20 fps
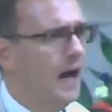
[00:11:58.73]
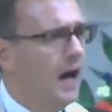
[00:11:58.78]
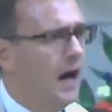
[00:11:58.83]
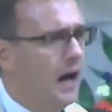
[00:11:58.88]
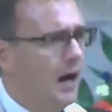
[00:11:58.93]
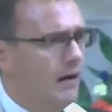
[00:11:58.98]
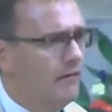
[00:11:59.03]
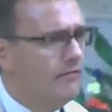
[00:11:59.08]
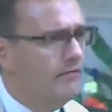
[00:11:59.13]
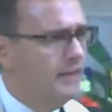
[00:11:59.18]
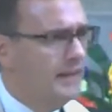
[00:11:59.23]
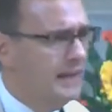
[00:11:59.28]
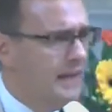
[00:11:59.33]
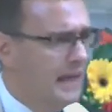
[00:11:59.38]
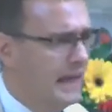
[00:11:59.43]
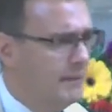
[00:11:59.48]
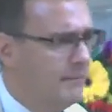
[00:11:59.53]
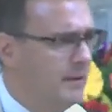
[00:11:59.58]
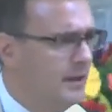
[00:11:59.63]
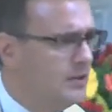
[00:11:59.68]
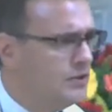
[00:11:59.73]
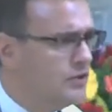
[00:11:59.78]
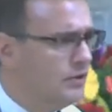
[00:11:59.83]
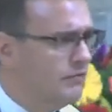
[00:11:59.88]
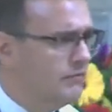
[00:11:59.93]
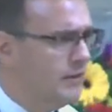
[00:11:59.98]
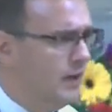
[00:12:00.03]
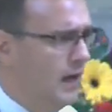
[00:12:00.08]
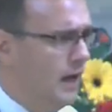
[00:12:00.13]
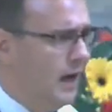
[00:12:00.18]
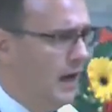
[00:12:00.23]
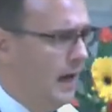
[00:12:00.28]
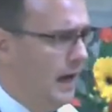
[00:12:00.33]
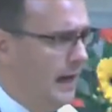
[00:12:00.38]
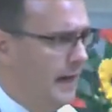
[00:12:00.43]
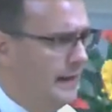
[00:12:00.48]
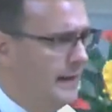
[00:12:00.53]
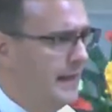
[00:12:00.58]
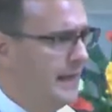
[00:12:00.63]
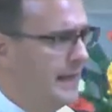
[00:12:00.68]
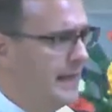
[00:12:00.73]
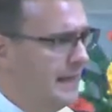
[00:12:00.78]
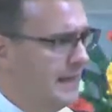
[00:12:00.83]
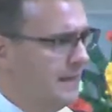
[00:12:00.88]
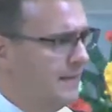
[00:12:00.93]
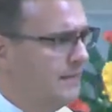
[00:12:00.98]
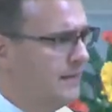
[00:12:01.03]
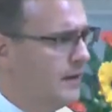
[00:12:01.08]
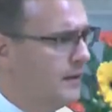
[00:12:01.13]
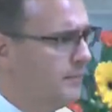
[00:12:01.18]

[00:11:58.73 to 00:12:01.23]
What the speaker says: of the image of God in their